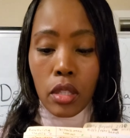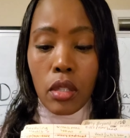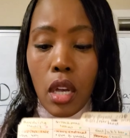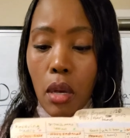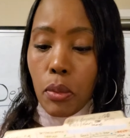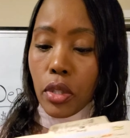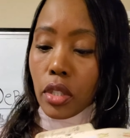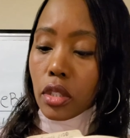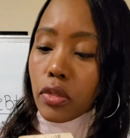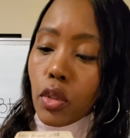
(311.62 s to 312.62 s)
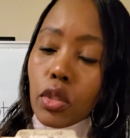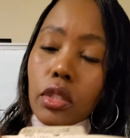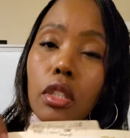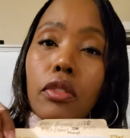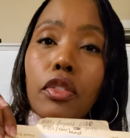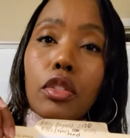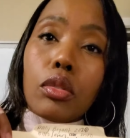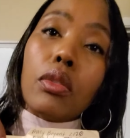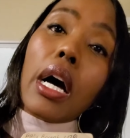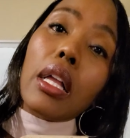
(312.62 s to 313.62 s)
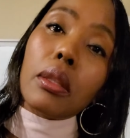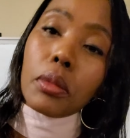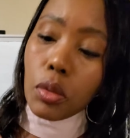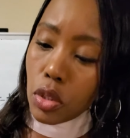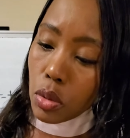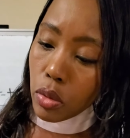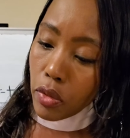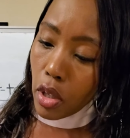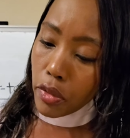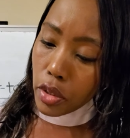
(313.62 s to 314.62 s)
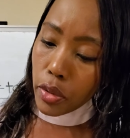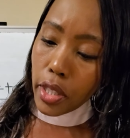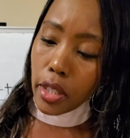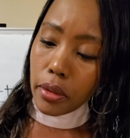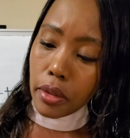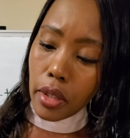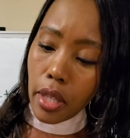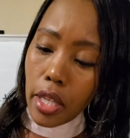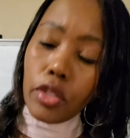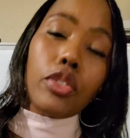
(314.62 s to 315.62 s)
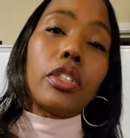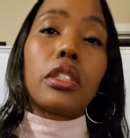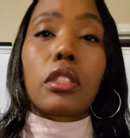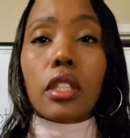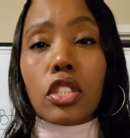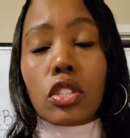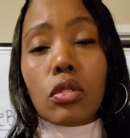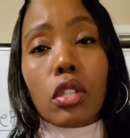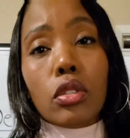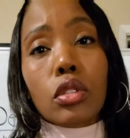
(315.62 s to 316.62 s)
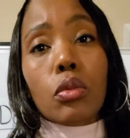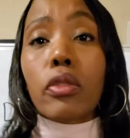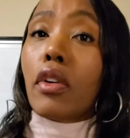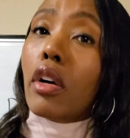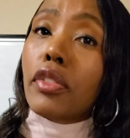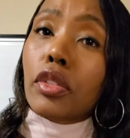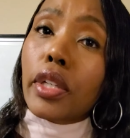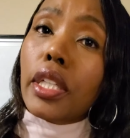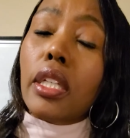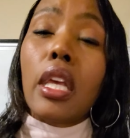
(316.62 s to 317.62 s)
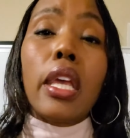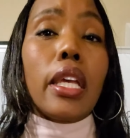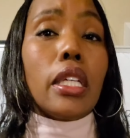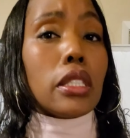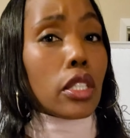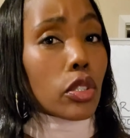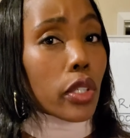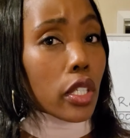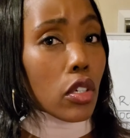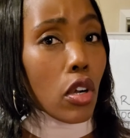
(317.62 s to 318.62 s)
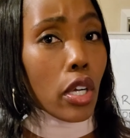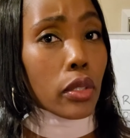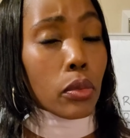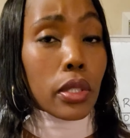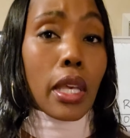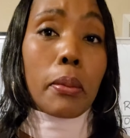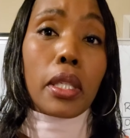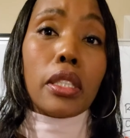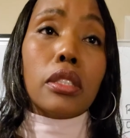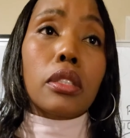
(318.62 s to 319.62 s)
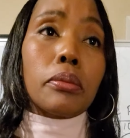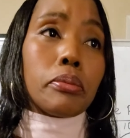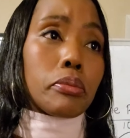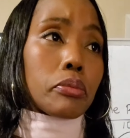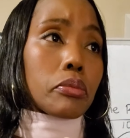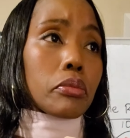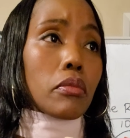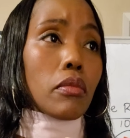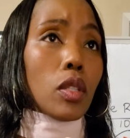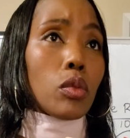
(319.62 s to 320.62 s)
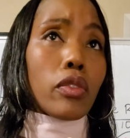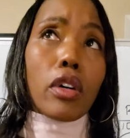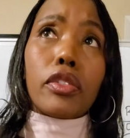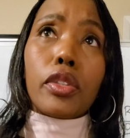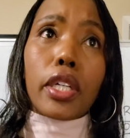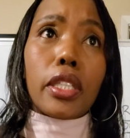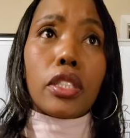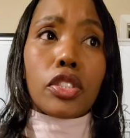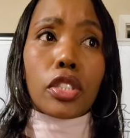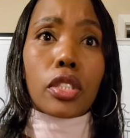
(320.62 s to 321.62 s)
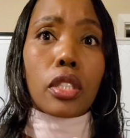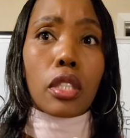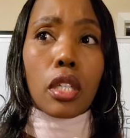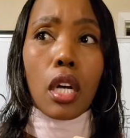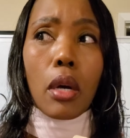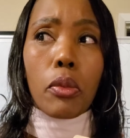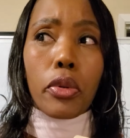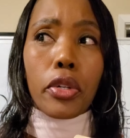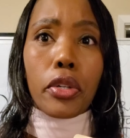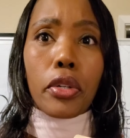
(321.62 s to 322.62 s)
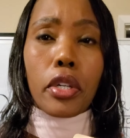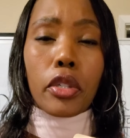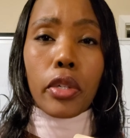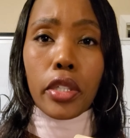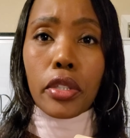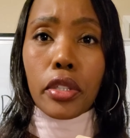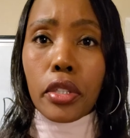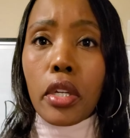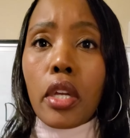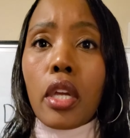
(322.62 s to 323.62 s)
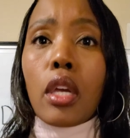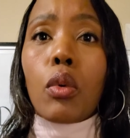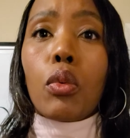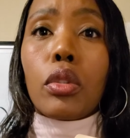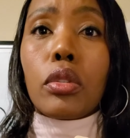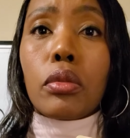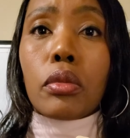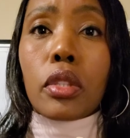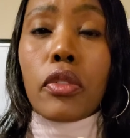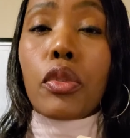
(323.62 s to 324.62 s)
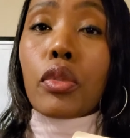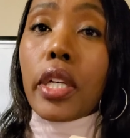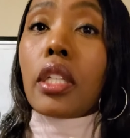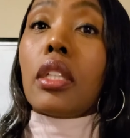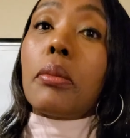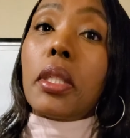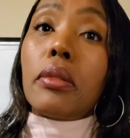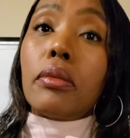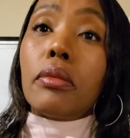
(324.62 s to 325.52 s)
We're going to just focus on the first two columns, which is revolving credit and your installation loans. A revolving credit is any credit card. What that means, revolving credit is just where a creditor will give you a credit limit,